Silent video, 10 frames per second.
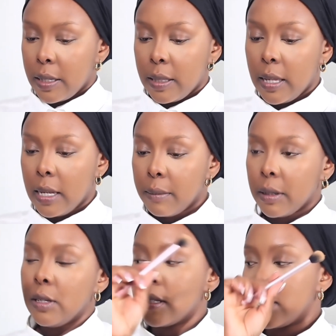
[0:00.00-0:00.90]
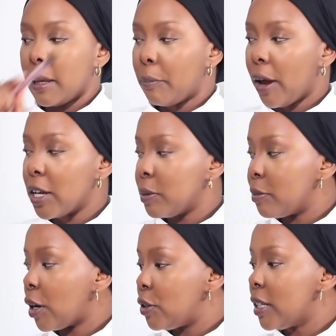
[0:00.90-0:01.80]
Then I'm going to use the same brush, but I'm
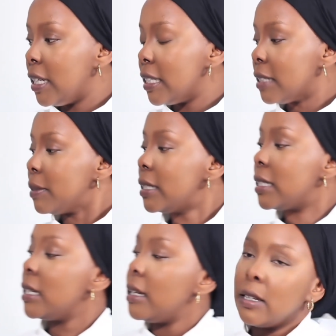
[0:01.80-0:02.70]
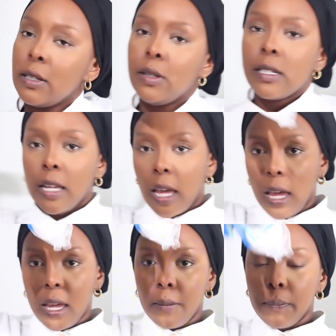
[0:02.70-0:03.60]
trying to clean it a bit using
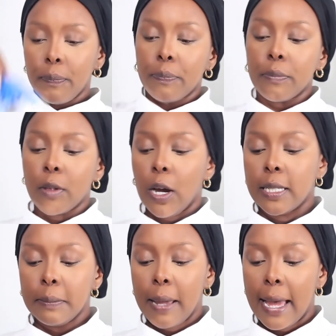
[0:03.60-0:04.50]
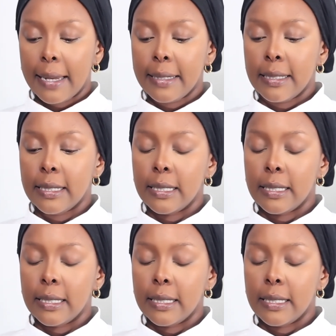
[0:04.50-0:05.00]
a cotton pad.